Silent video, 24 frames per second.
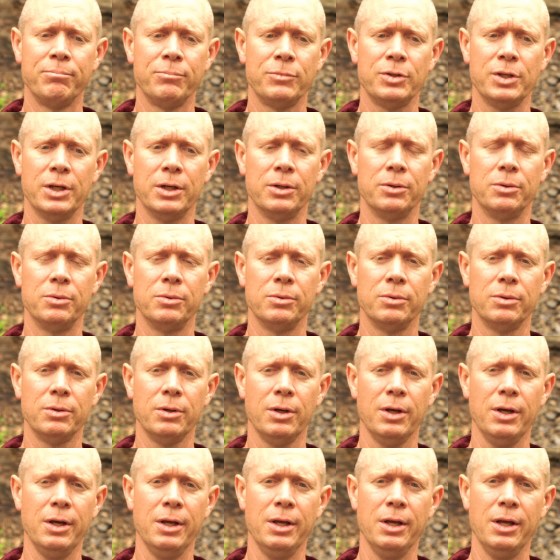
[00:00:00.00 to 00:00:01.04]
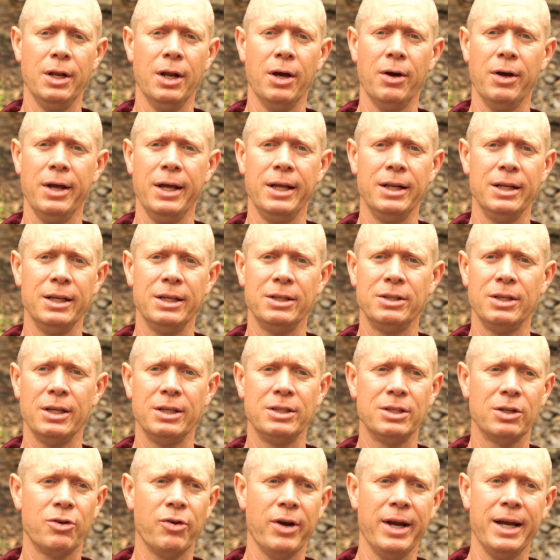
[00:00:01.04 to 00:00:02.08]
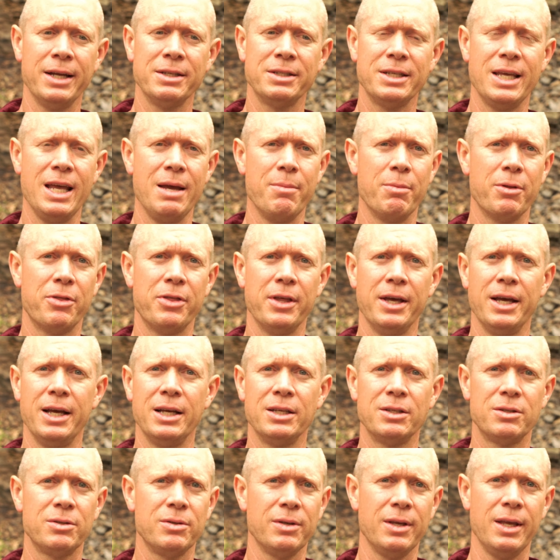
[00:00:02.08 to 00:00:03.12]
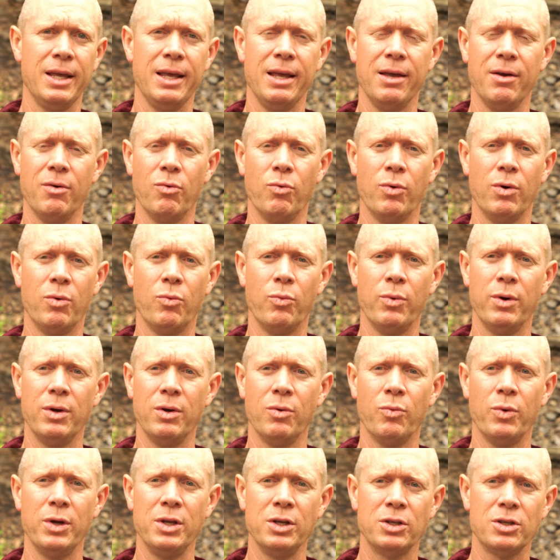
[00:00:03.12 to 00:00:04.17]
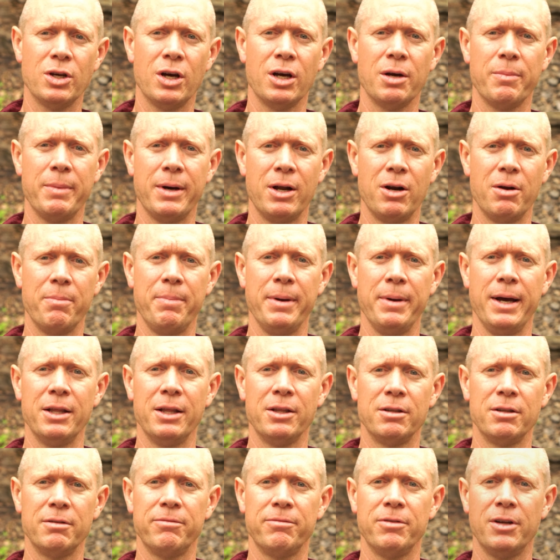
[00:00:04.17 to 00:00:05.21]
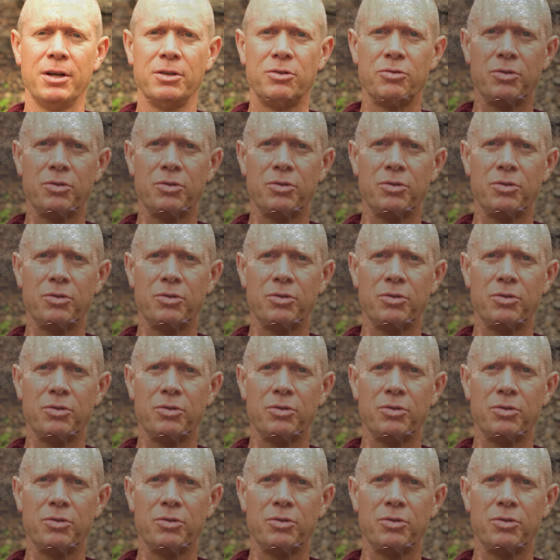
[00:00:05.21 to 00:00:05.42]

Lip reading: So, you know, and it's a grand scheme of things. When you talk about our Path of the Flood